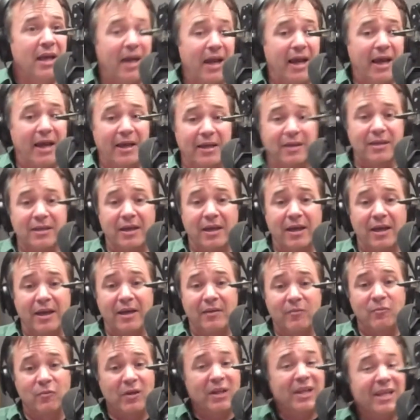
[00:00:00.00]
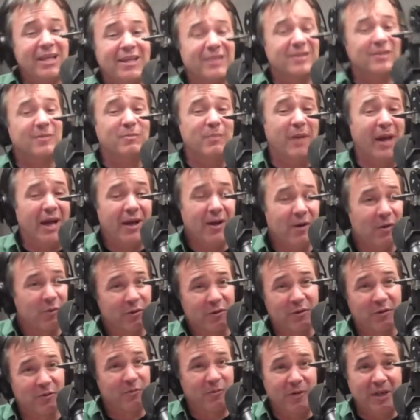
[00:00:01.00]
And it really doesn't matter
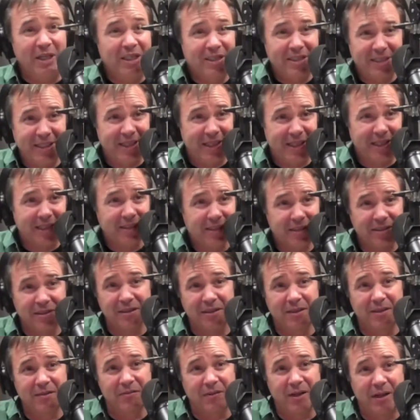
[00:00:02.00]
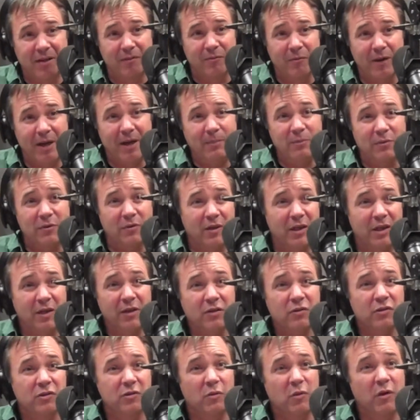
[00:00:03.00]
what the reason is. If they raped or
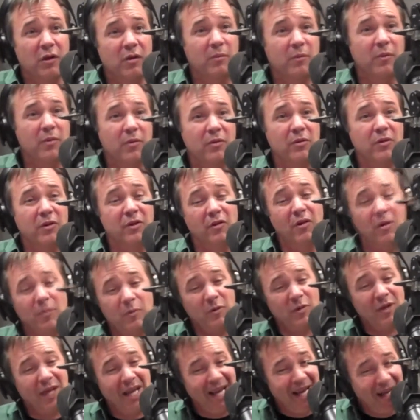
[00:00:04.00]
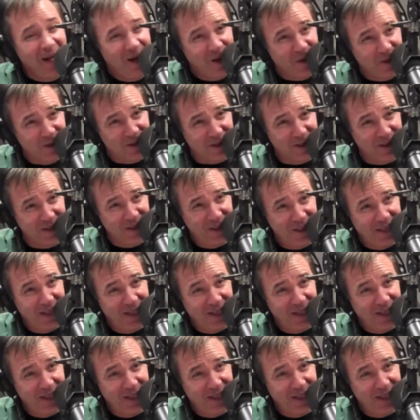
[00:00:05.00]
killed someone or broke into your home, who cares?